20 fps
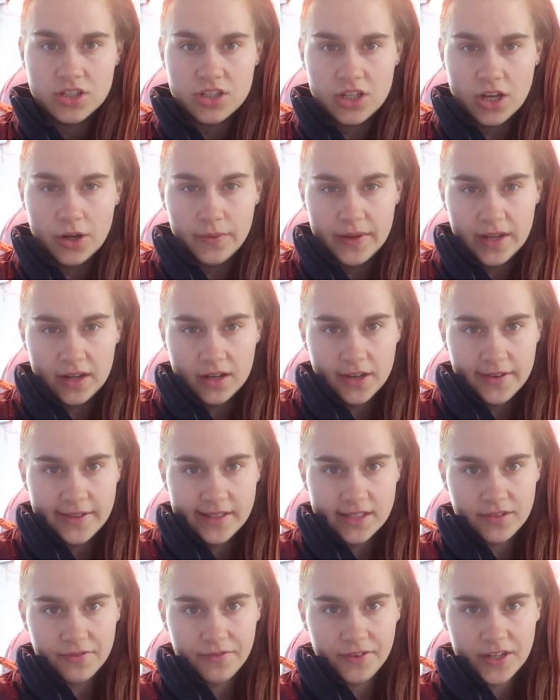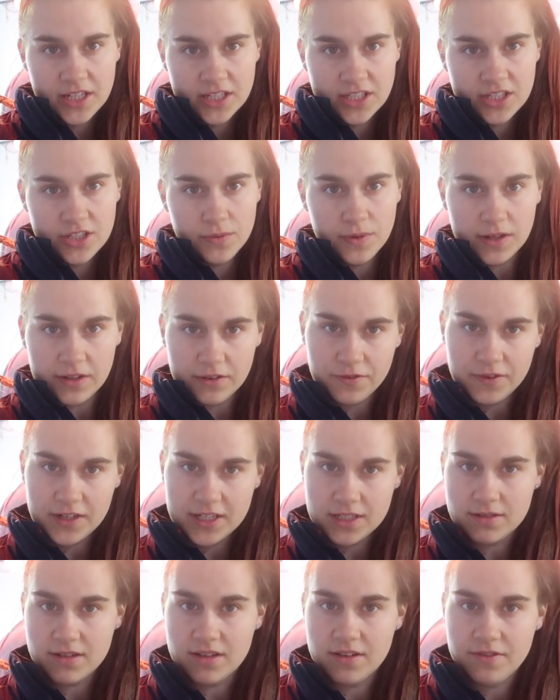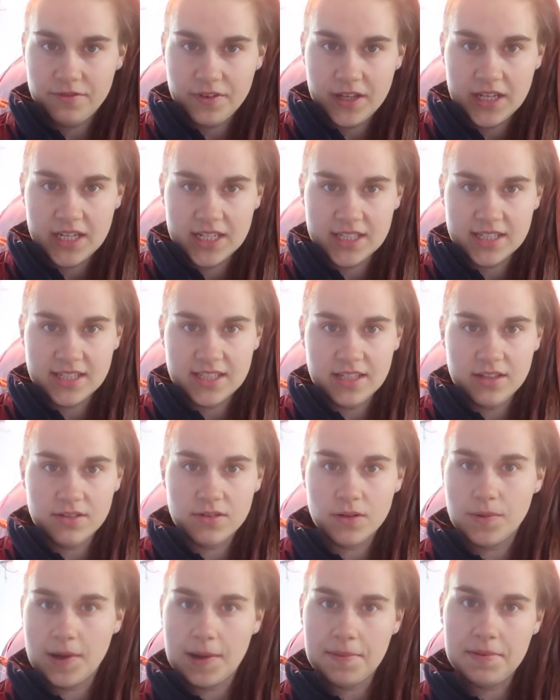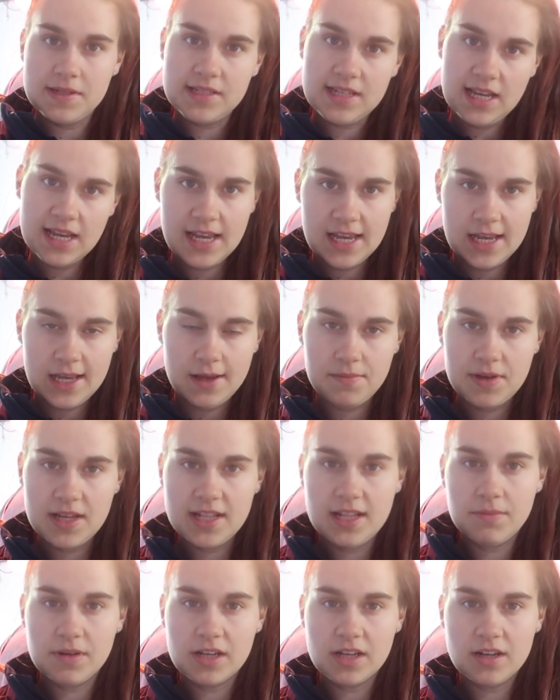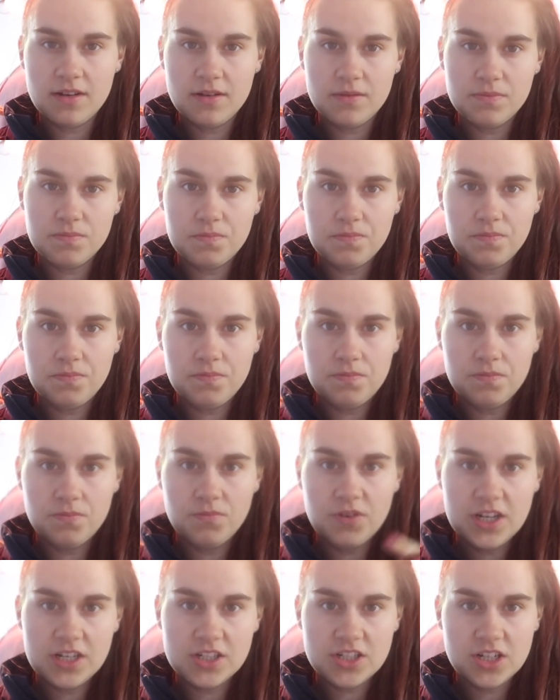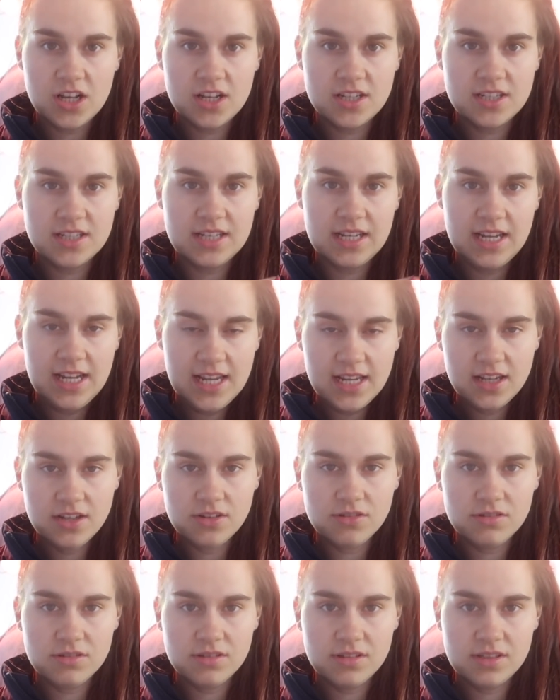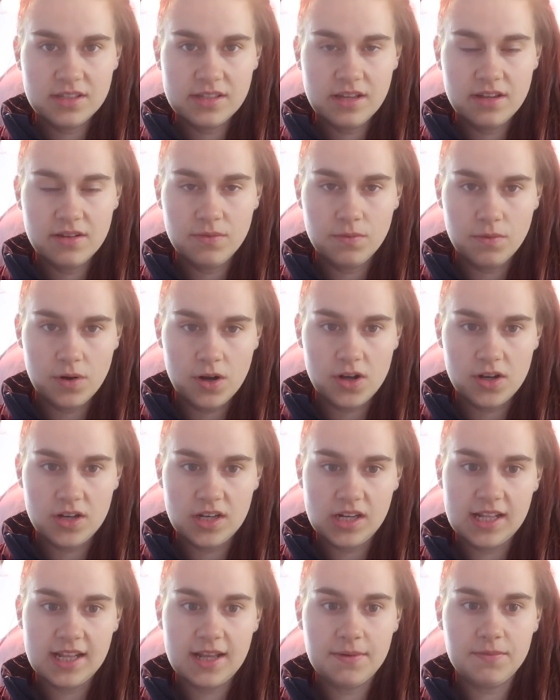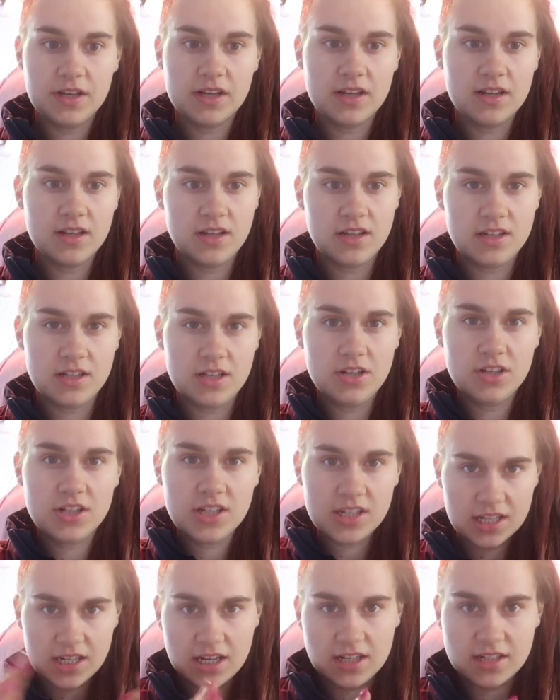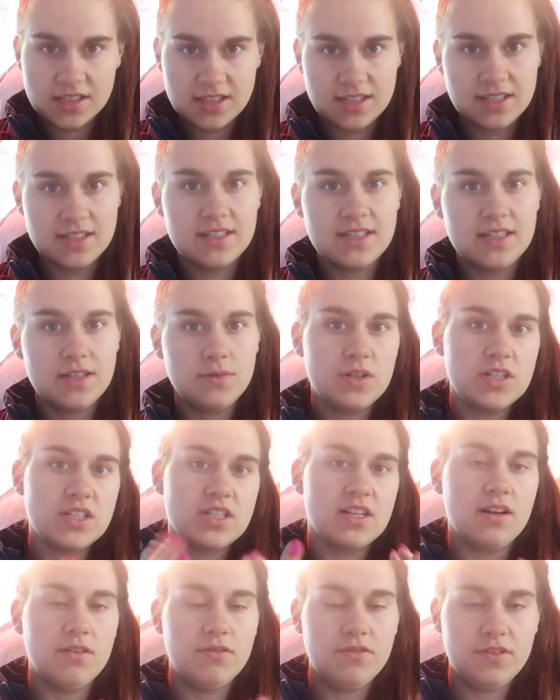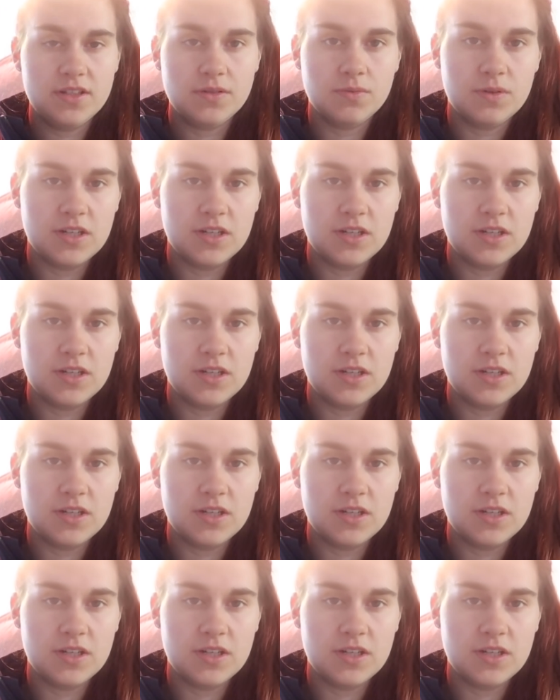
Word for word: so we are going to firstly Wilfred. we're going to fit his secret weapon to him and then we're going to readjust Eagle's one and then we're going to look at the youngsters and see which saddle fits